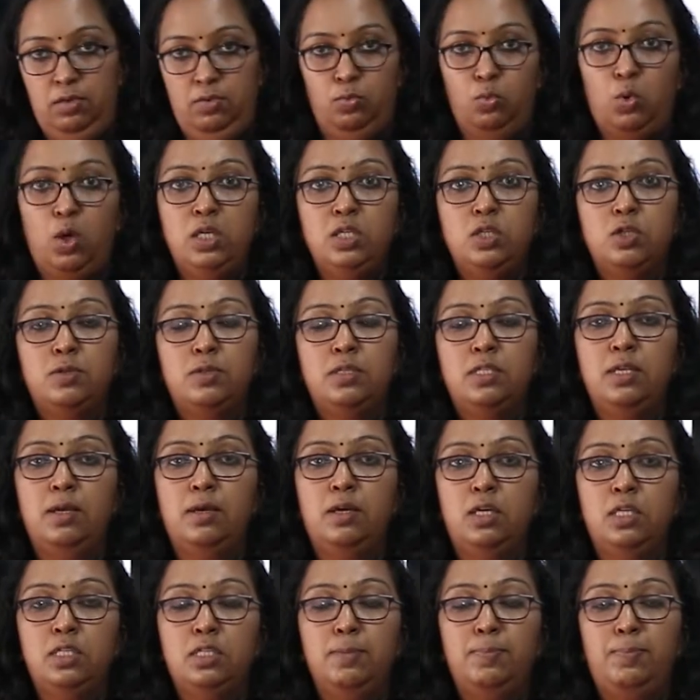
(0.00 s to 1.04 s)
One
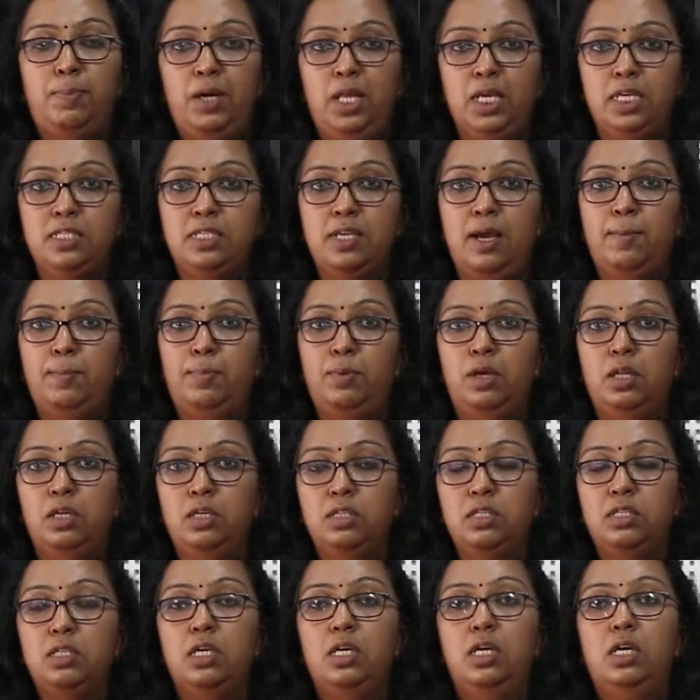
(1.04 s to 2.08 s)
simple example
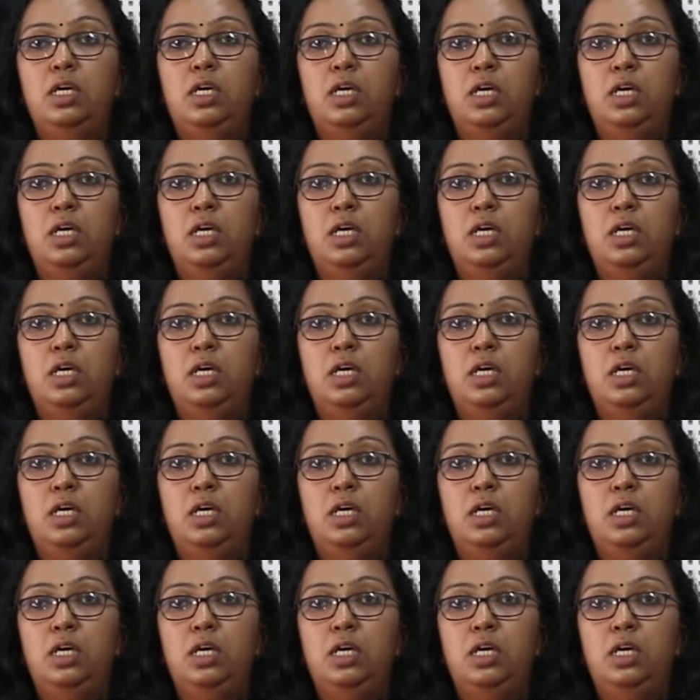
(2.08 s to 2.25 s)
is